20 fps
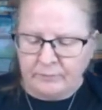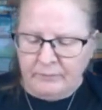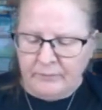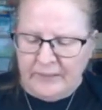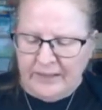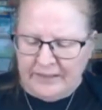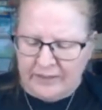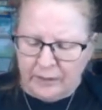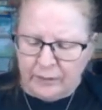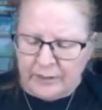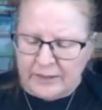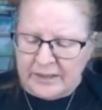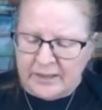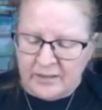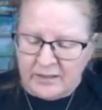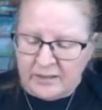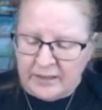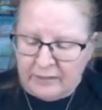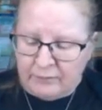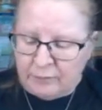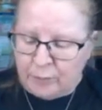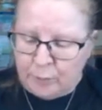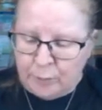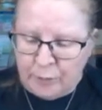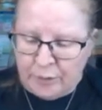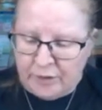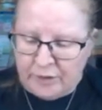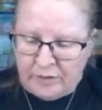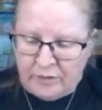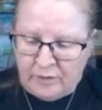no, it doesn't get
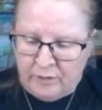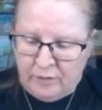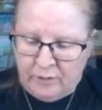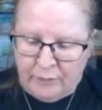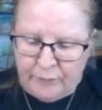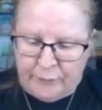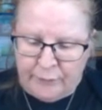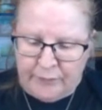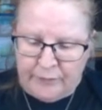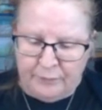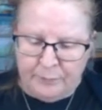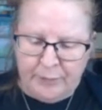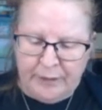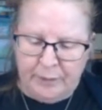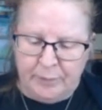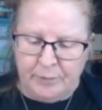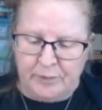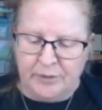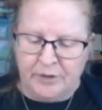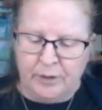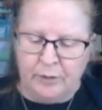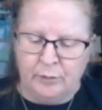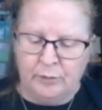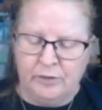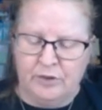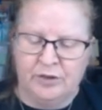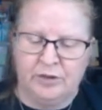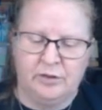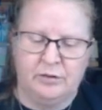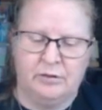rewarded often. People
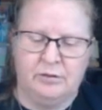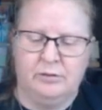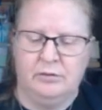don't